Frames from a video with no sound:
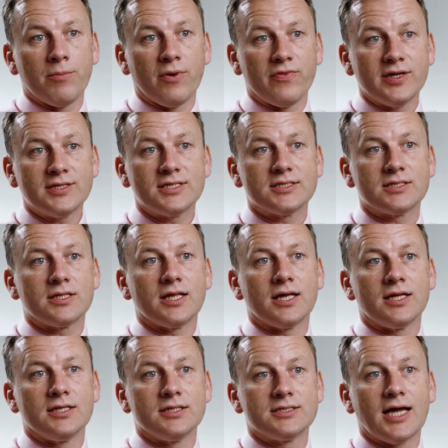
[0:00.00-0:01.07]
but this is the
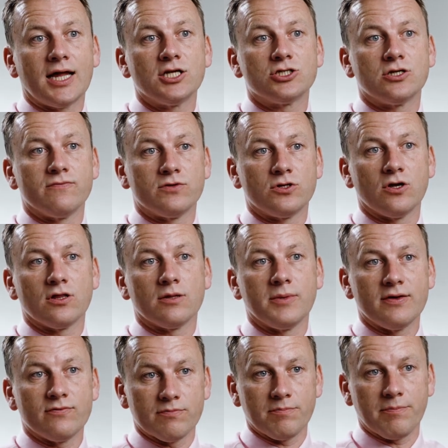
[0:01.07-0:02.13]
intention of doing them
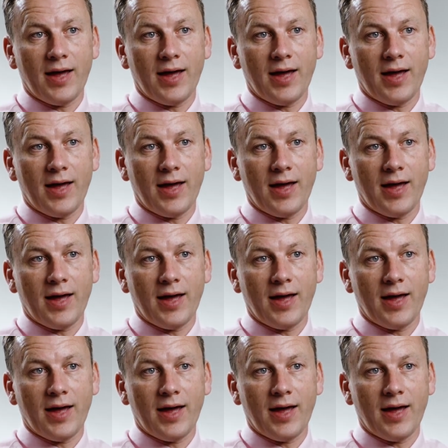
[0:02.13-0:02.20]
even